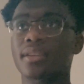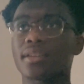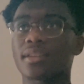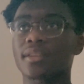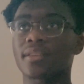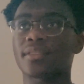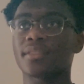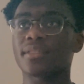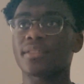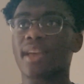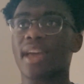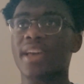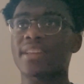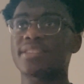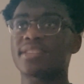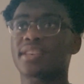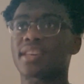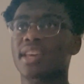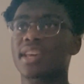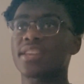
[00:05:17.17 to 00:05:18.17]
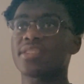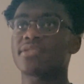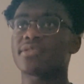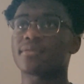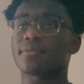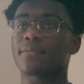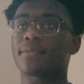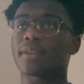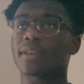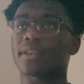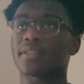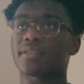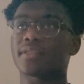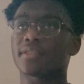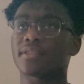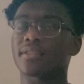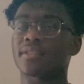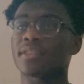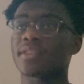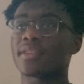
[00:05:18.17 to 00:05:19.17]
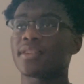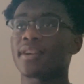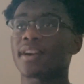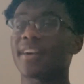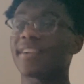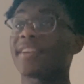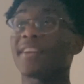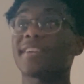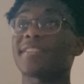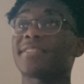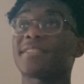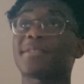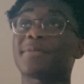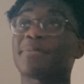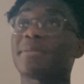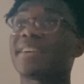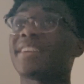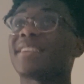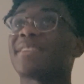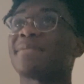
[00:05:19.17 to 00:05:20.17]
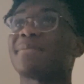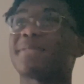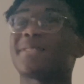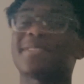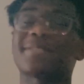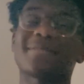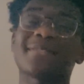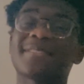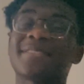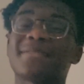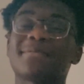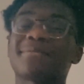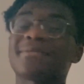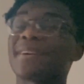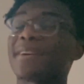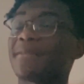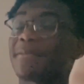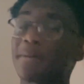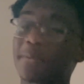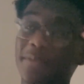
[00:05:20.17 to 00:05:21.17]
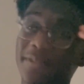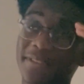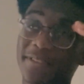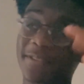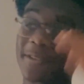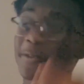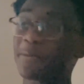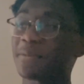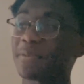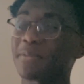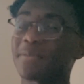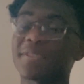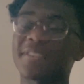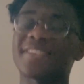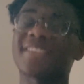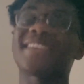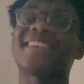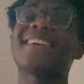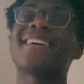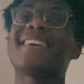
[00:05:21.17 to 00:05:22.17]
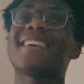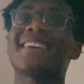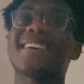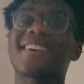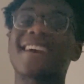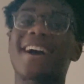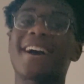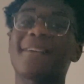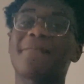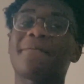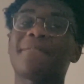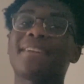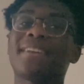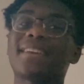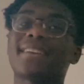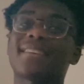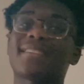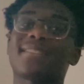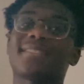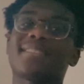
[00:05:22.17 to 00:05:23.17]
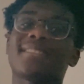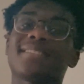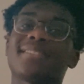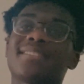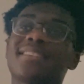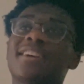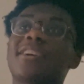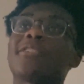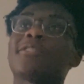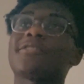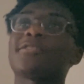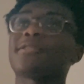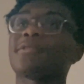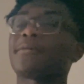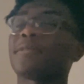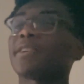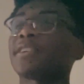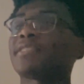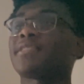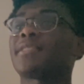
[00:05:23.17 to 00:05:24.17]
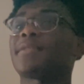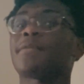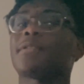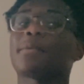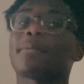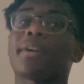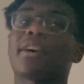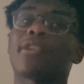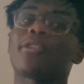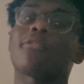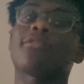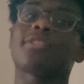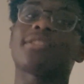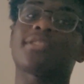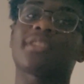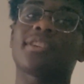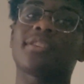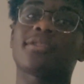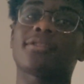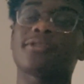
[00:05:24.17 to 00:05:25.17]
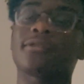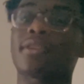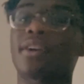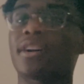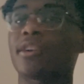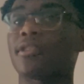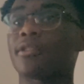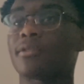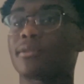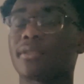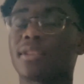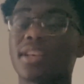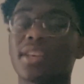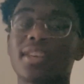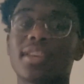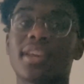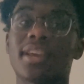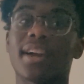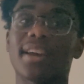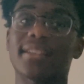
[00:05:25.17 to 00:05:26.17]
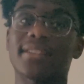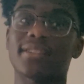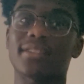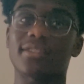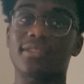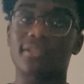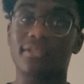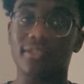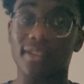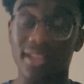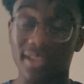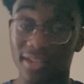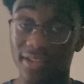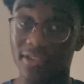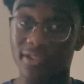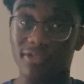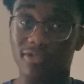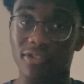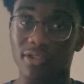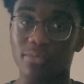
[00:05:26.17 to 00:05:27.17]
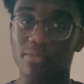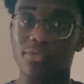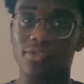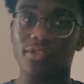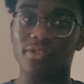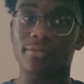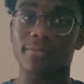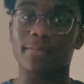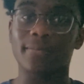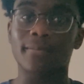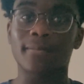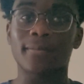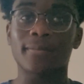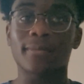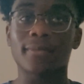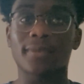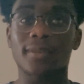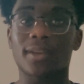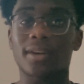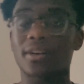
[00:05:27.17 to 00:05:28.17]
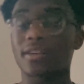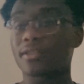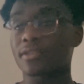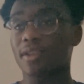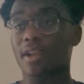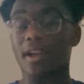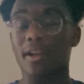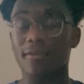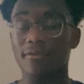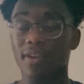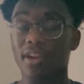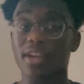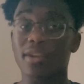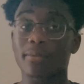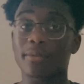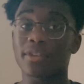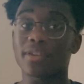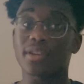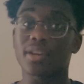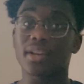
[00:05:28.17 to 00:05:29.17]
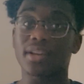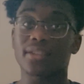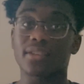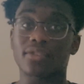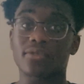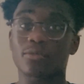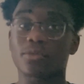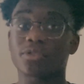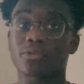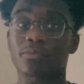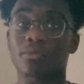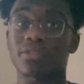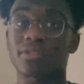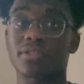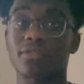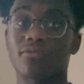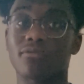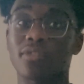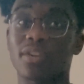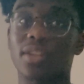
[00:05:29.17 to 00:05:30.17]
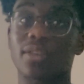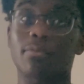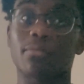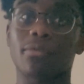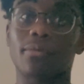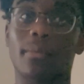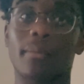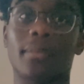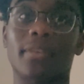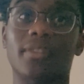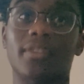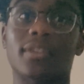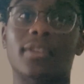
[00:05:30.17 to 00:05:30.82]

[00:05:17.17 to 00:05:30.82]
it's this education thing. It's this, I don't know how to explain it, but well, I'm flipping stupid, but I think it's this Yale University thing by Laurie Santo. I'll link you guys in the description. I recommend you guys actually watch it because it's really improving mental